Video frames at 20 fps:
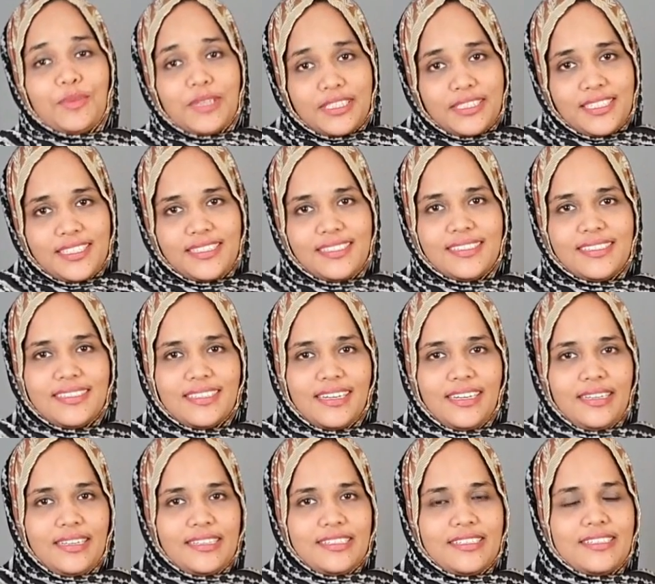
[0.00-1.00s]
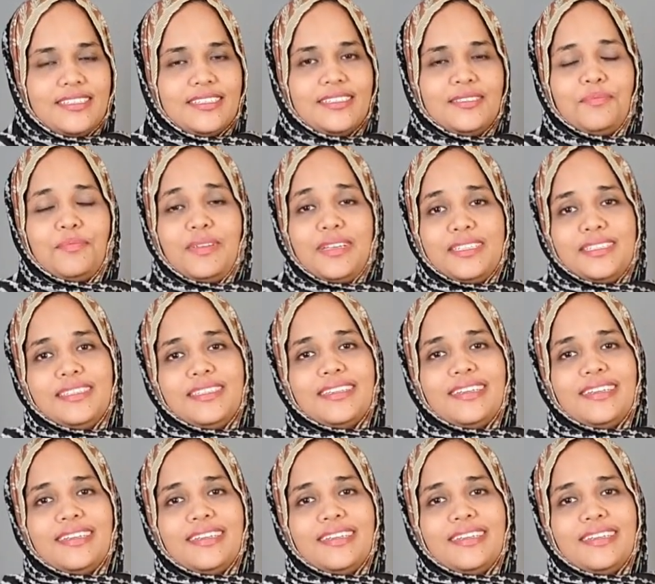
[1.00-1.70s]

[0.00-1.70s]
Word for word: purchase these collections please